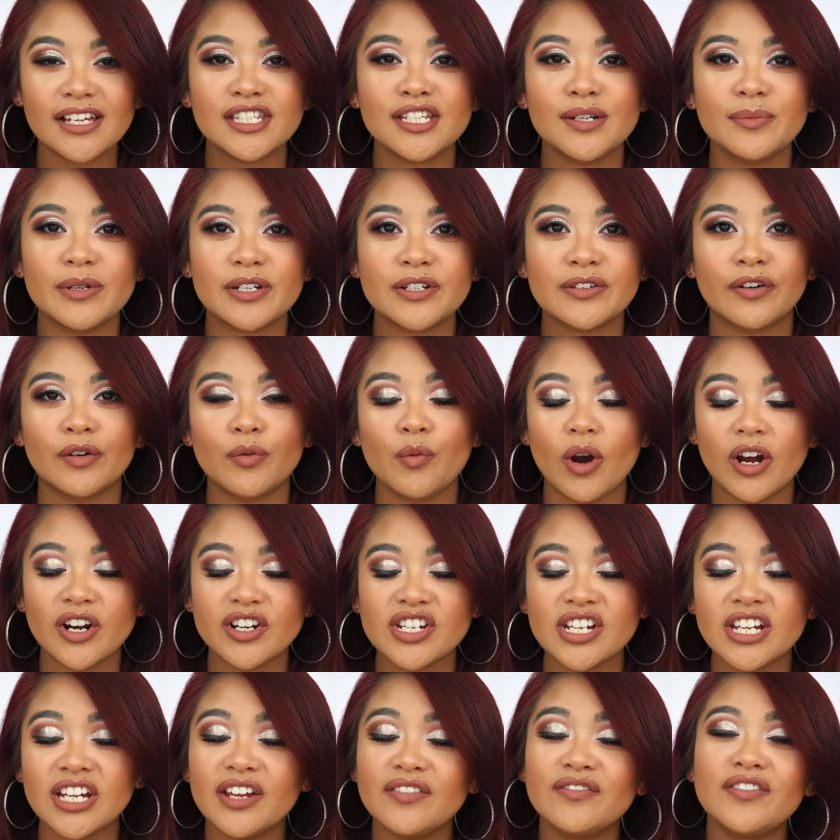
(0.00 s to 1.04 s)
So much for
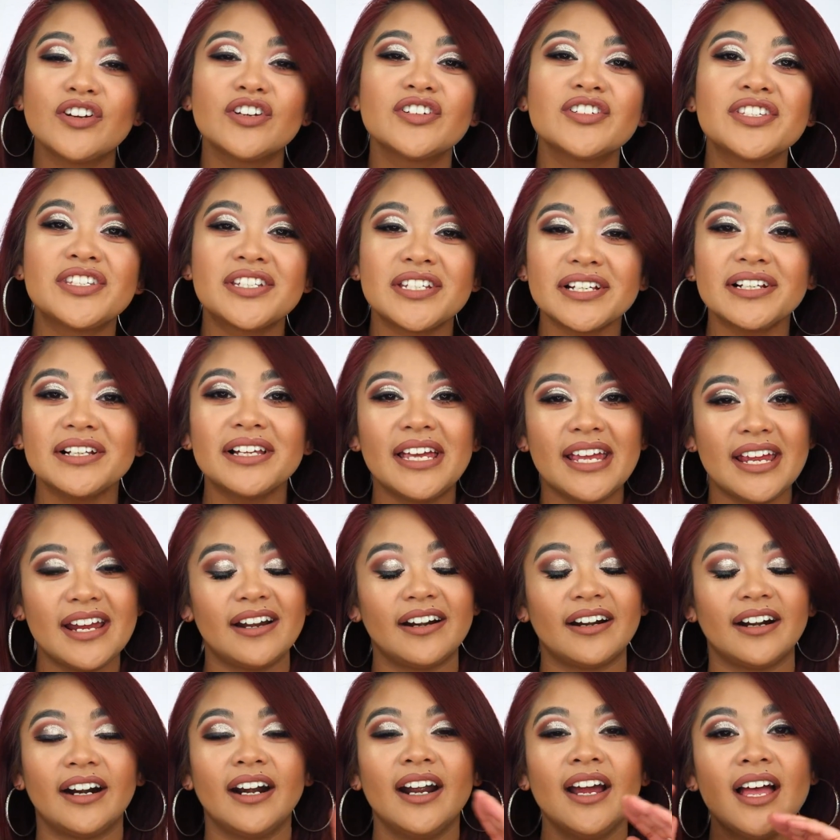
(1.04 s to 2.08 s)
watching. If you're still
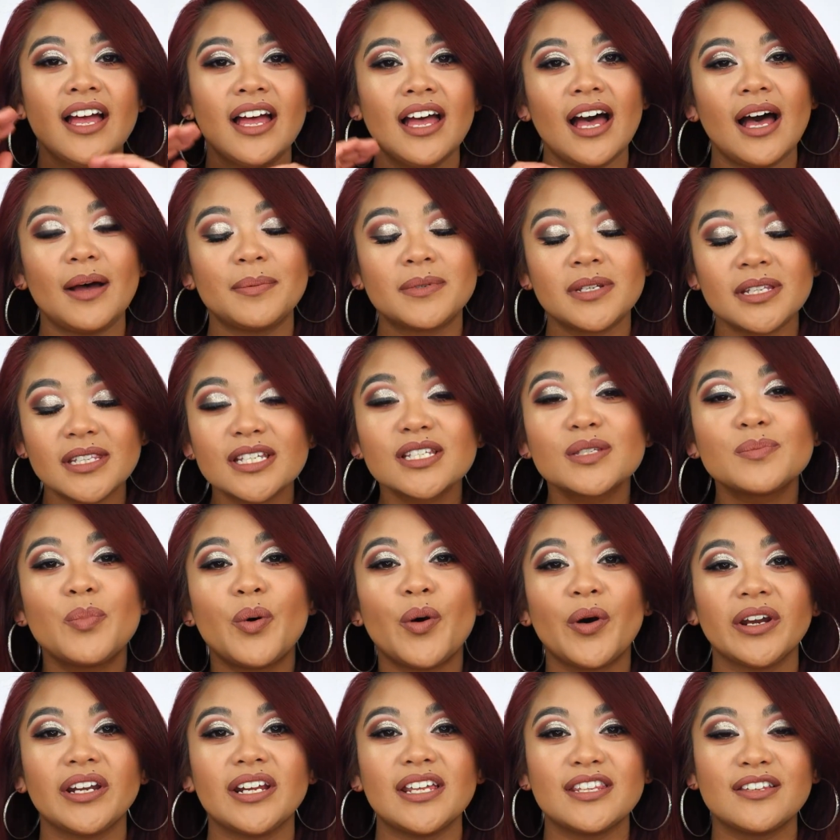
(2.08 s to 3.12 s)
here up to this
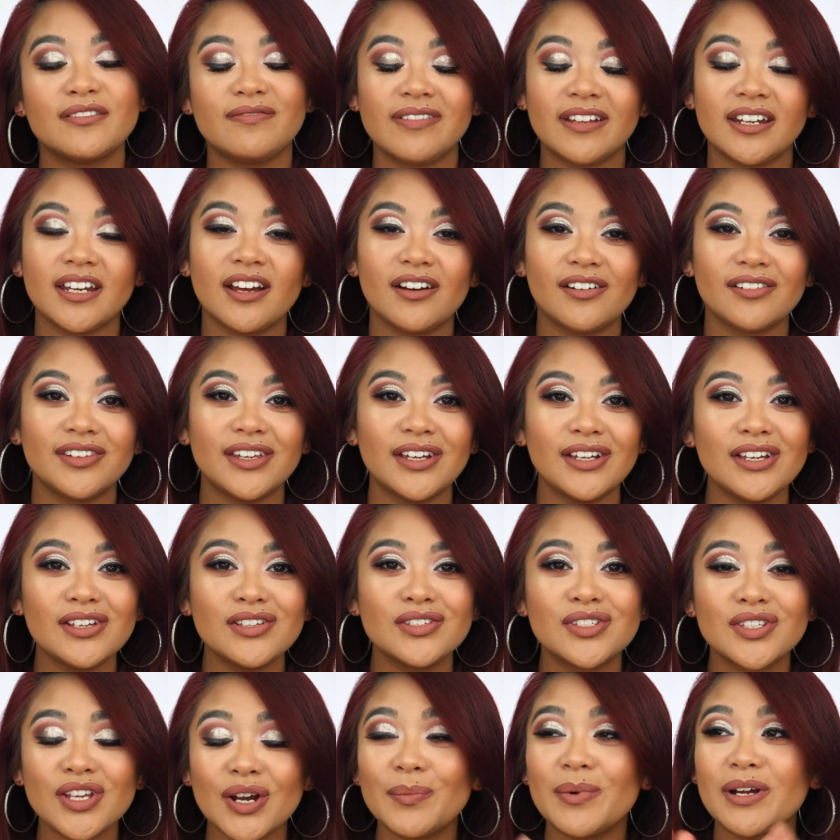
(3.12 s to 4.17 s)
point in the video, thank
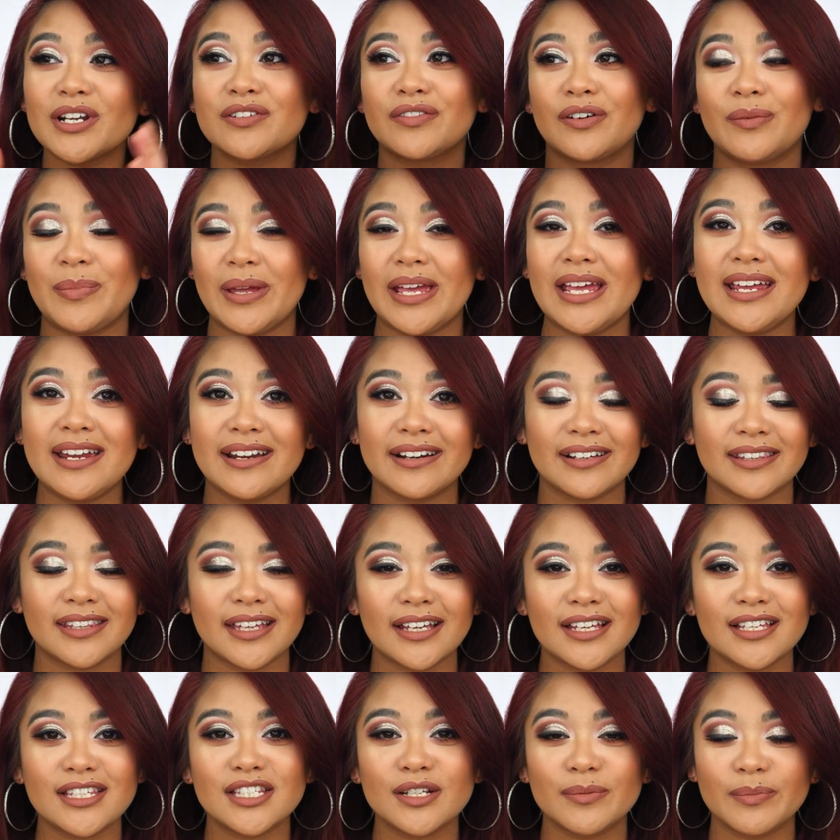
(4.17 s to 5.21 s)
you so much for being here.
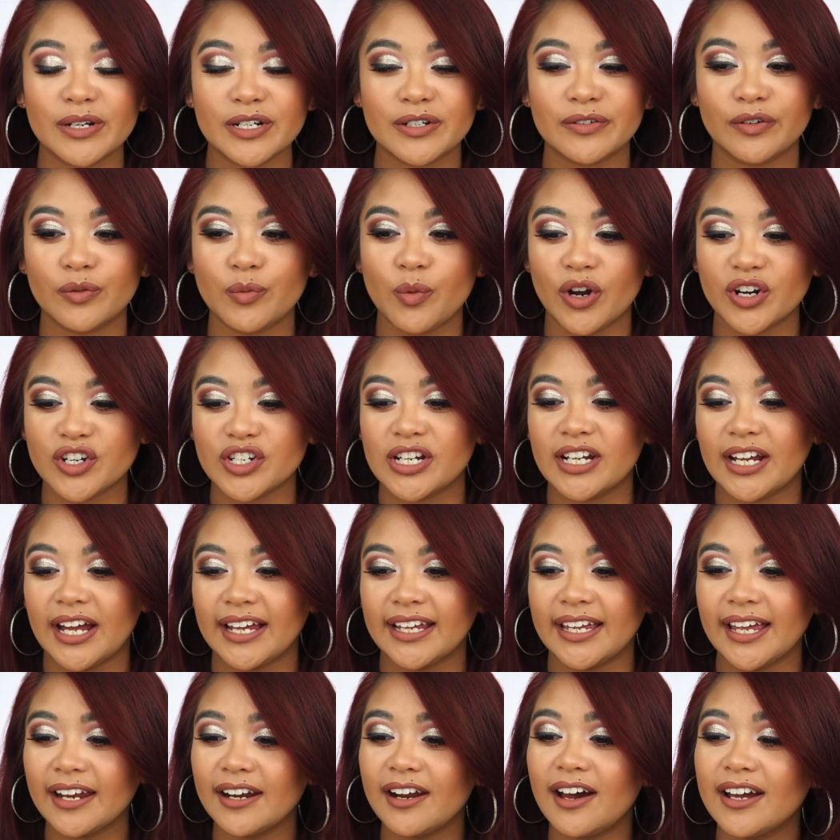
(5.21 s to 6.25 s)
Thank you so much for watching.
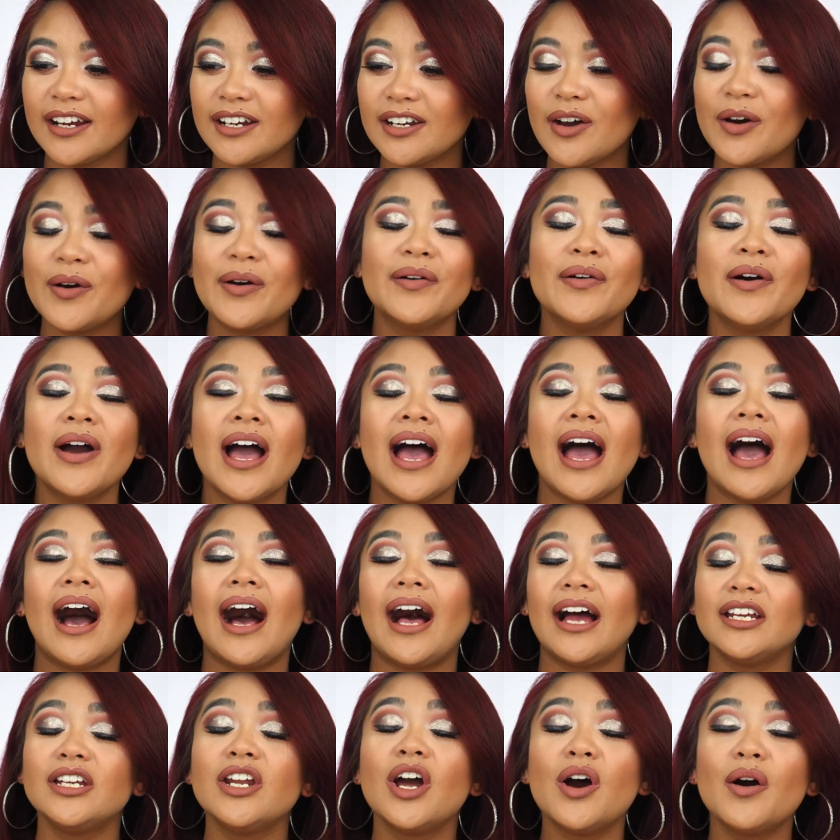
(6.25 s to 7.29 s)
I
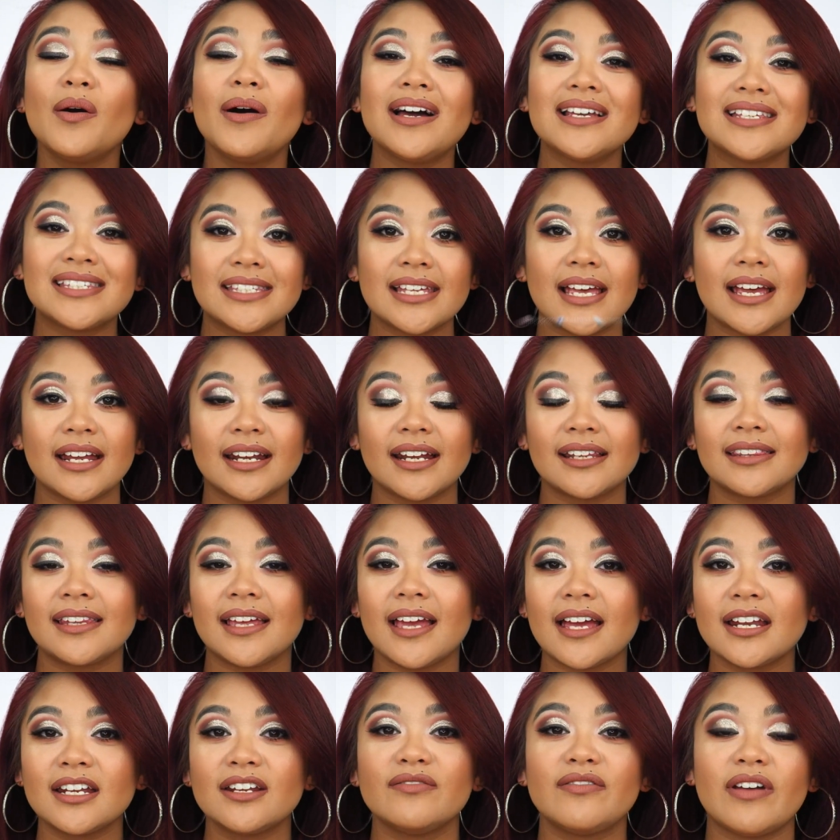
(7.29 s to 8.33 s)
know I say it at
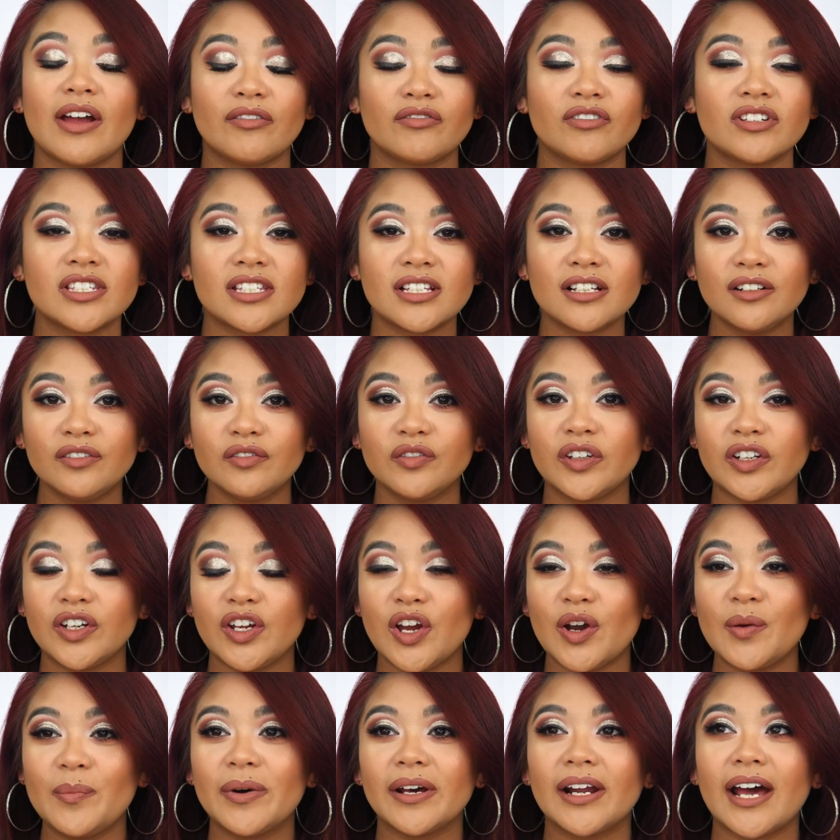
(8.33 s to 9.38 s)
the end of every single
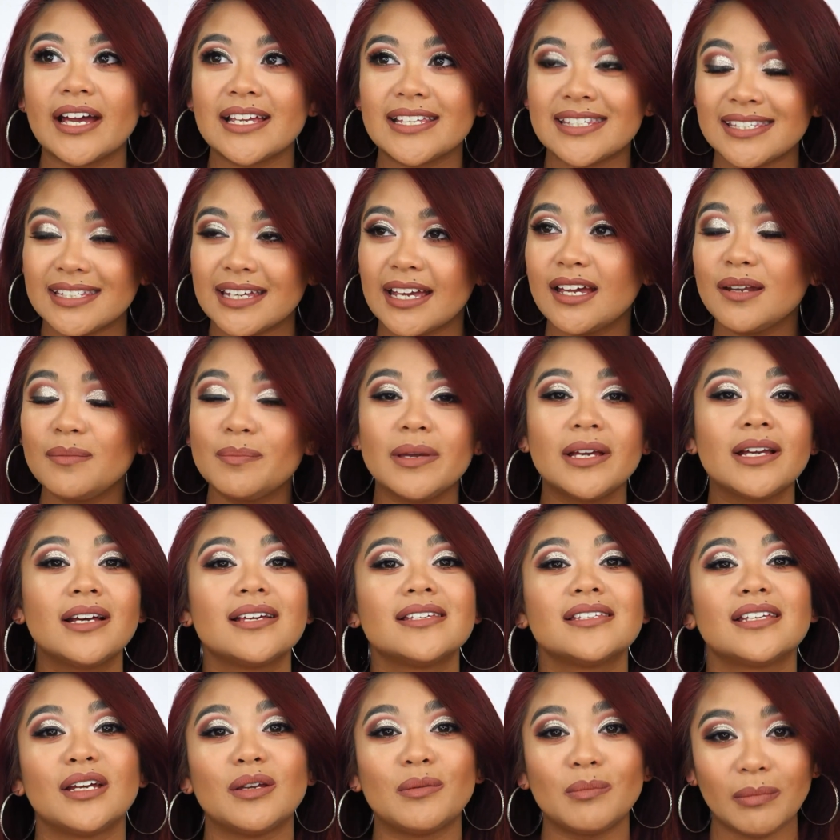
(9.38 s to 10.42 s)
video, but I say it
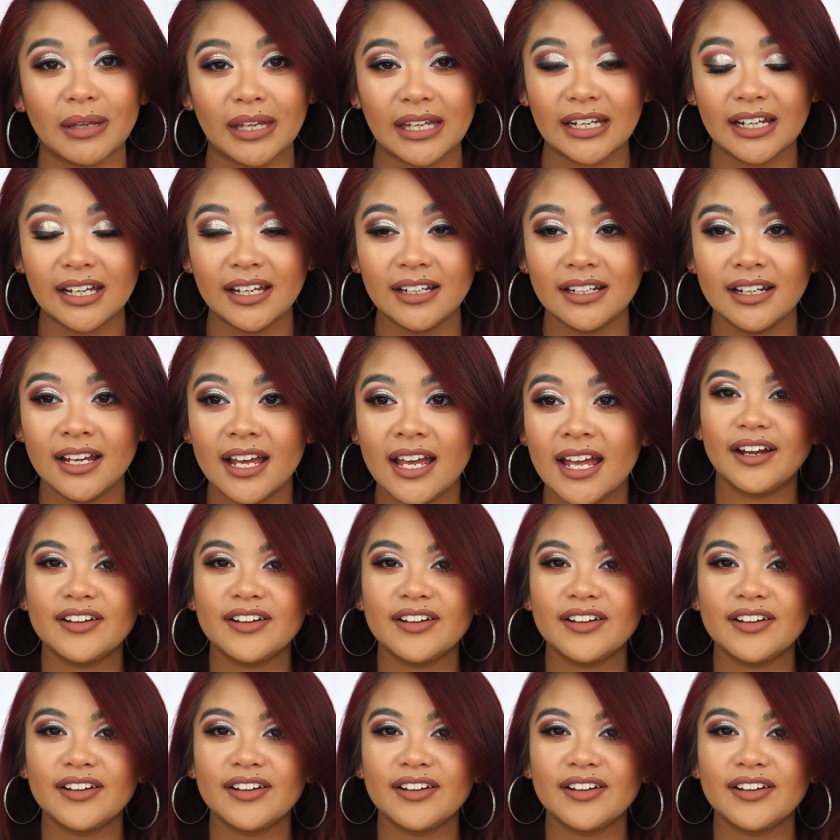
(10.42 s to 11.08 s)
because I mean it.